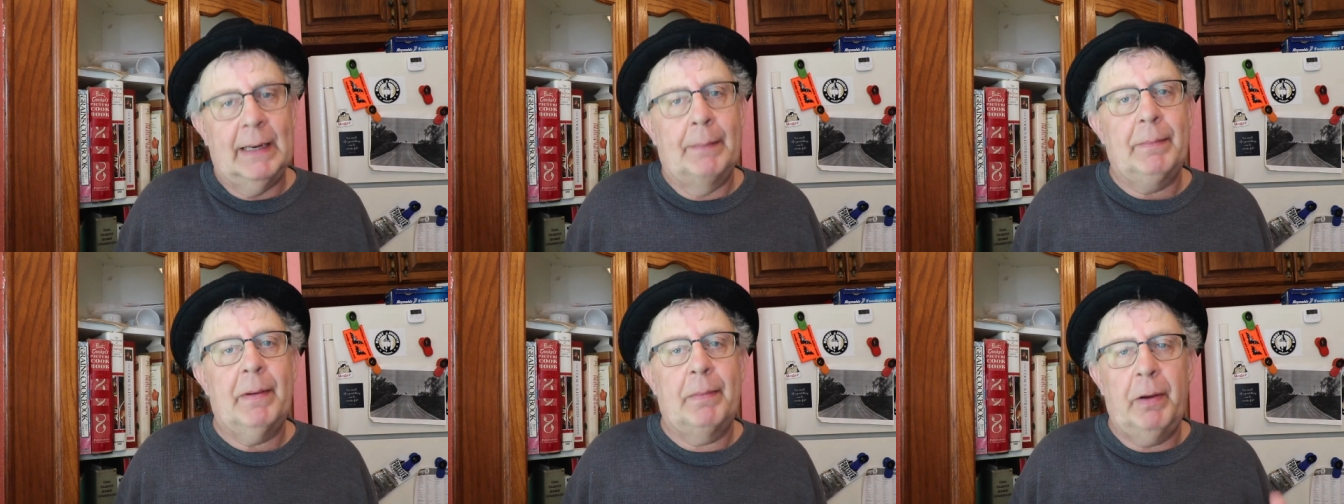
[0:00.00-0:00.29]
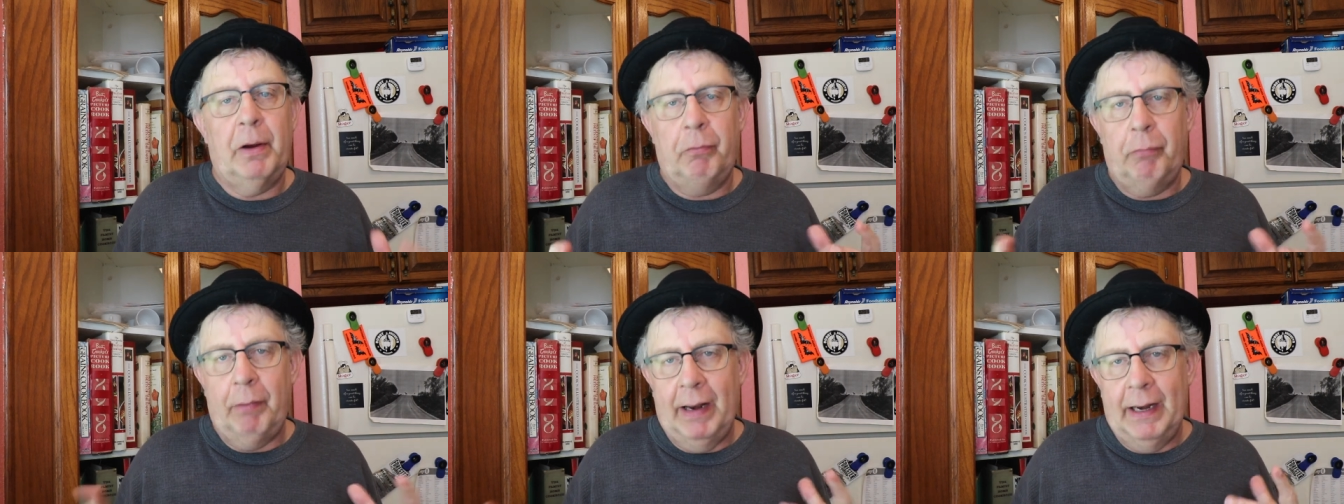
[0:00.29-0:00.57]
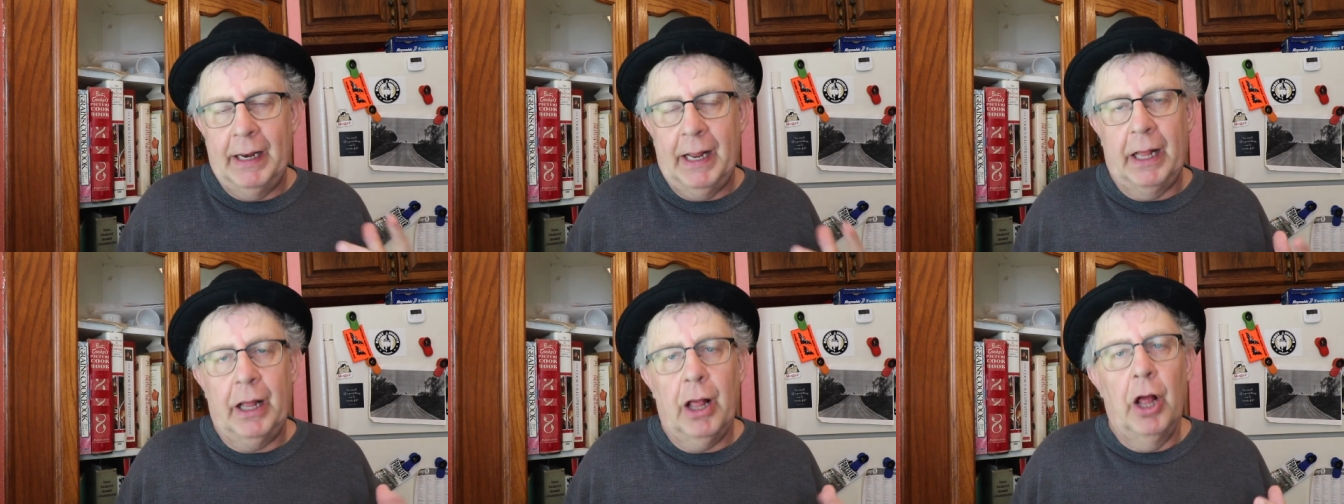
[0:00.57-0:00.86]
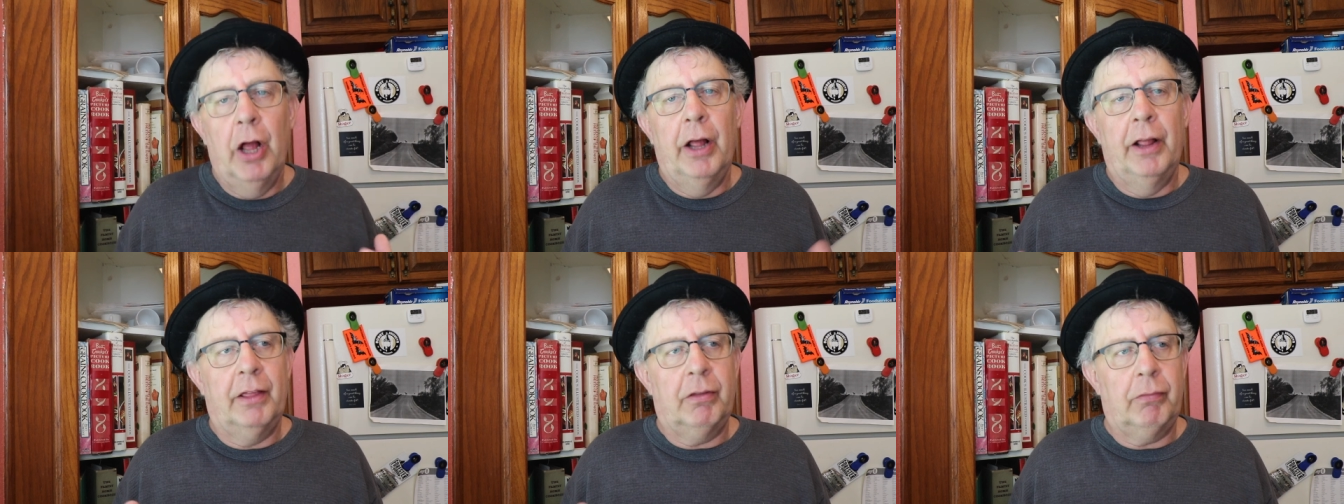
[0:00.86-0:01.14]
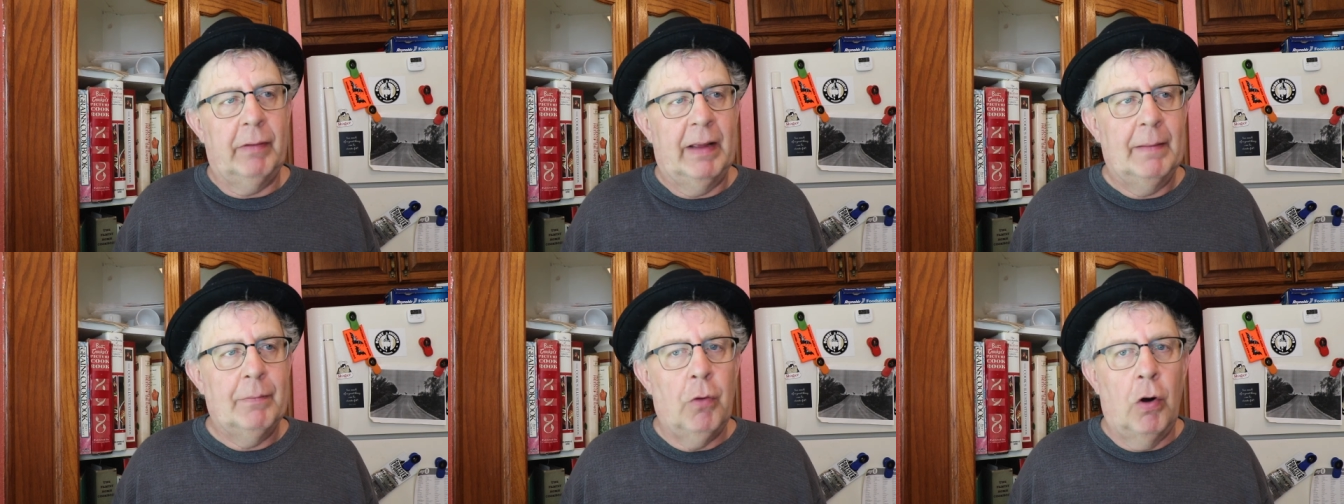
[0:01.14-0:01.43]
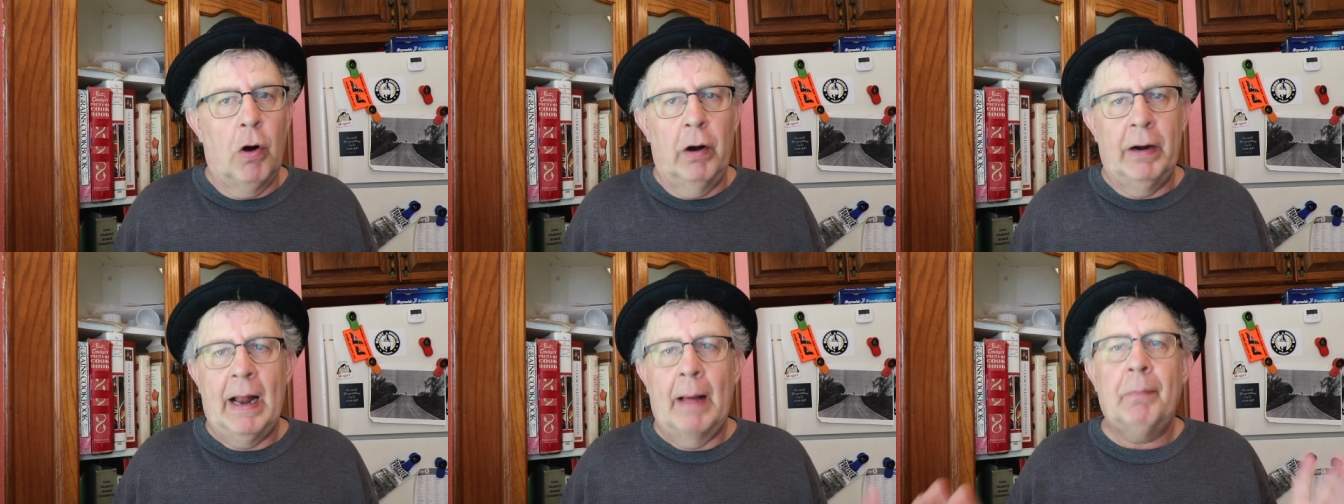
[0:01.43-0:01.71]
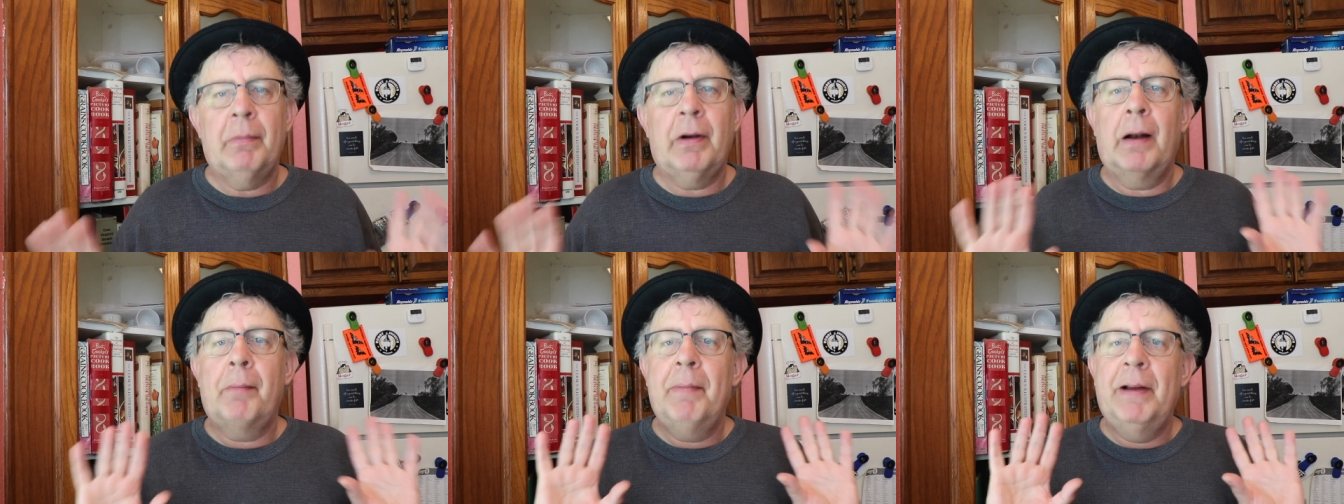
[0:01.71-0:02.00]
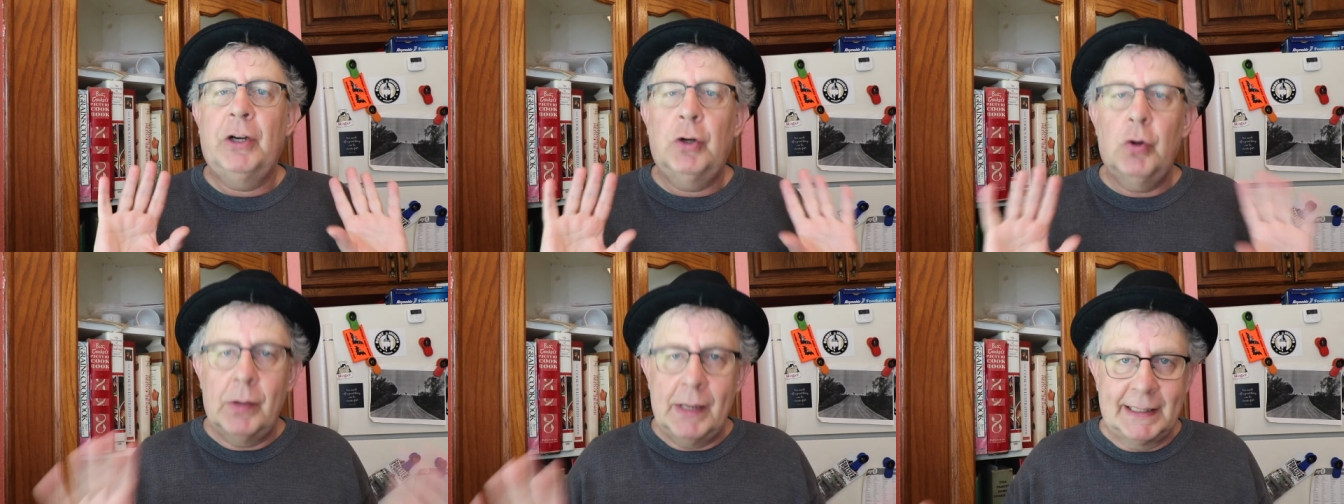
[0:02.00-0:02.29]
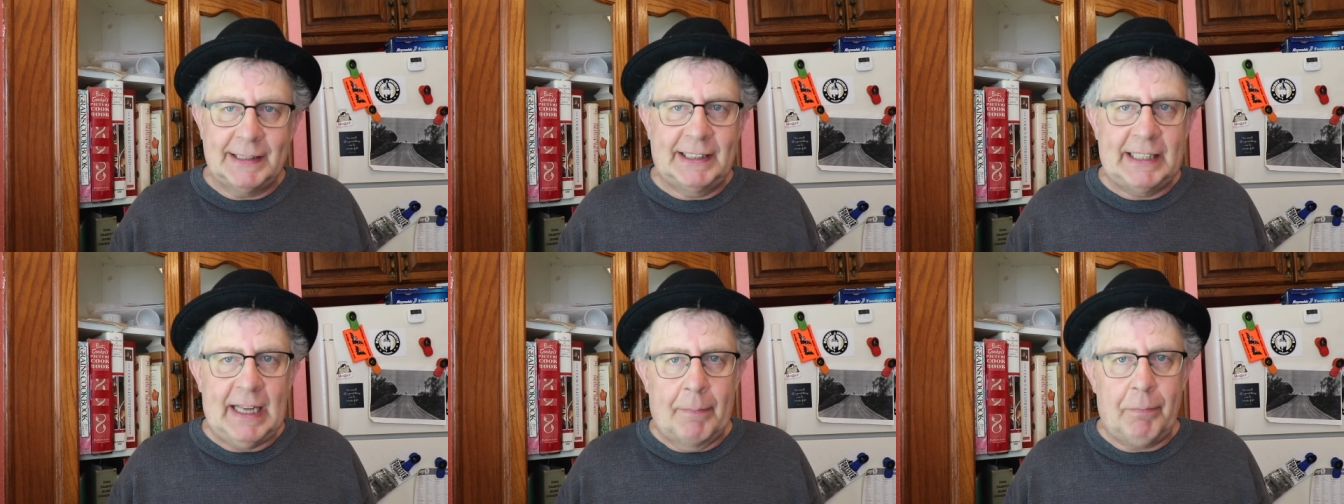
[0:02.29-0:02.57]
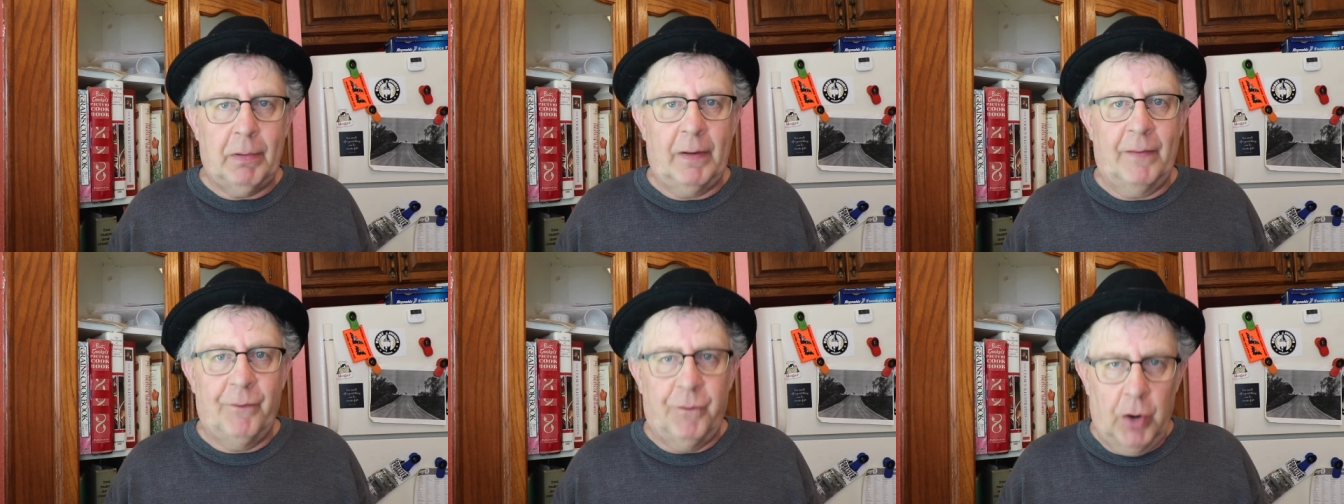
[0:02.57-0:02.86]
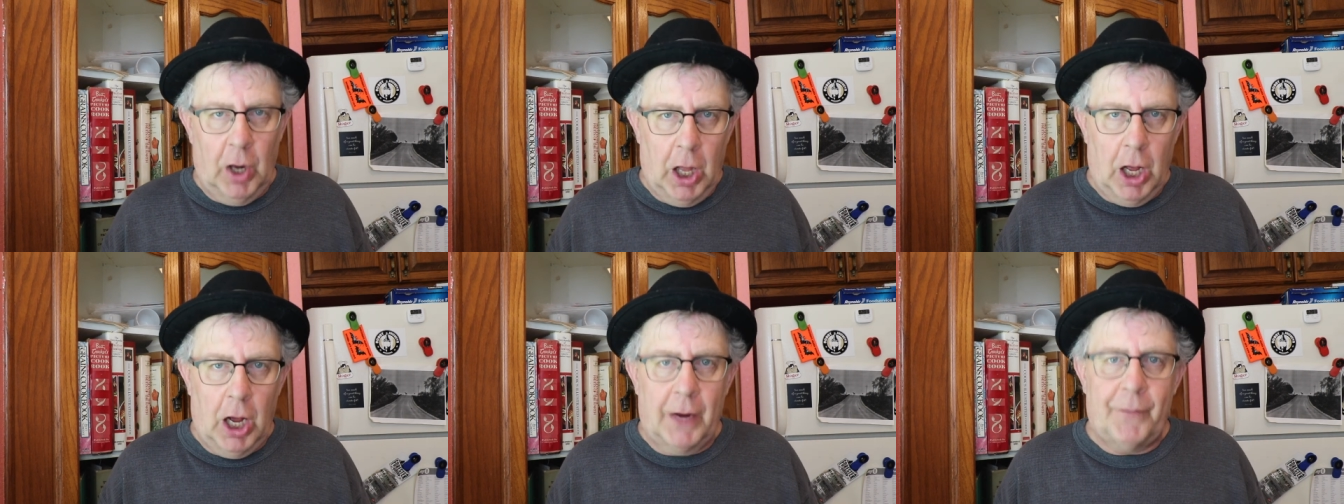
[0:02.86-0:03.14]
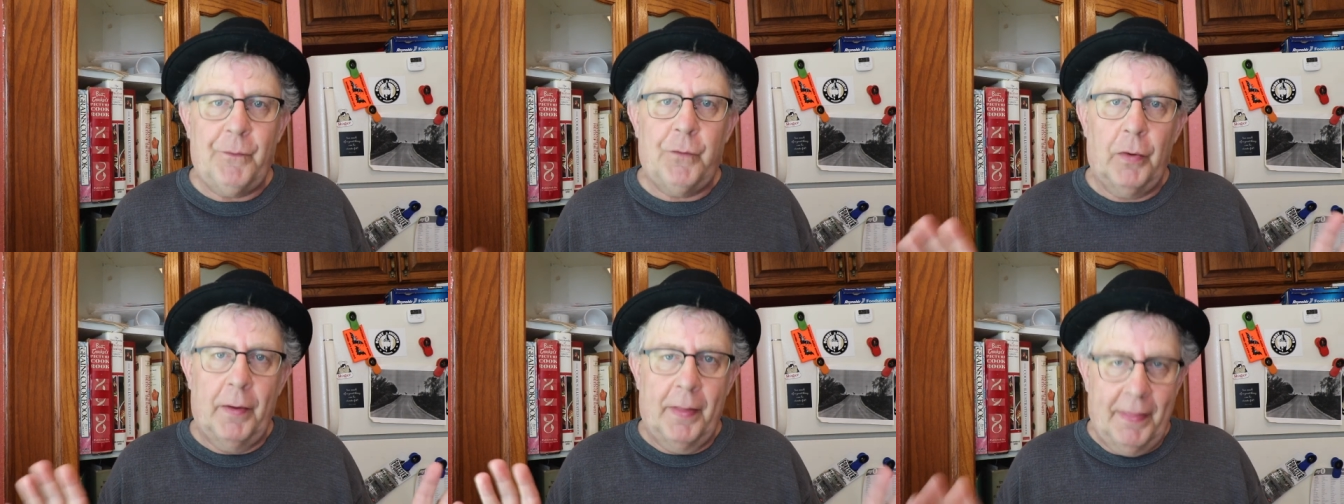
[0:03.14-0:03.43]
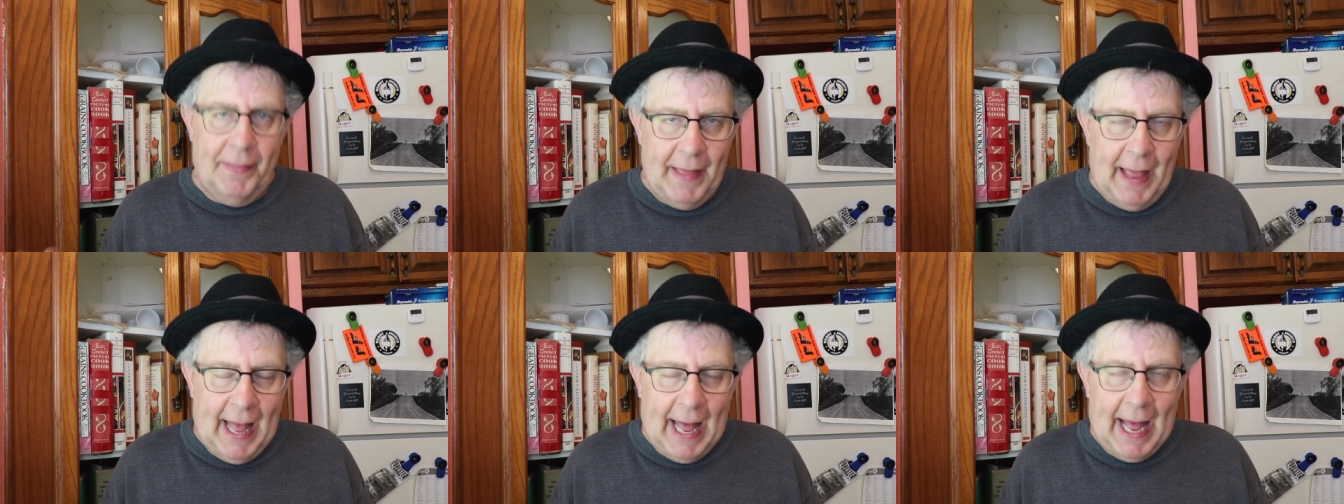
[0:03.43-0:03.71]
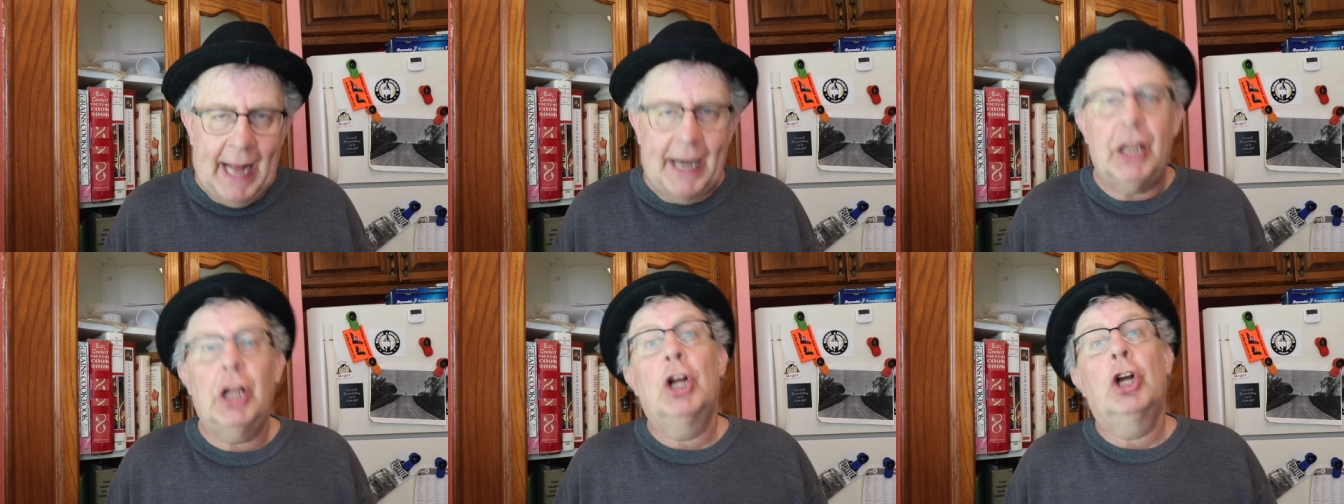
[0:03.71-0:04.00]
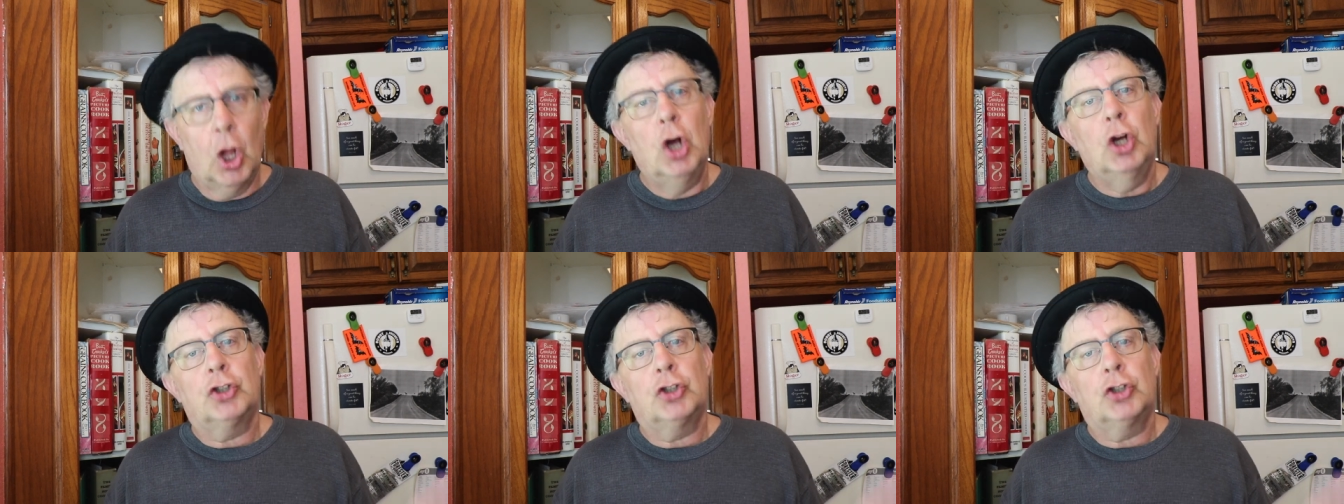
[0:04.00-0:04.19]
I'm going to be reading 3 more, and I'm going to be doing a separate vlog for that.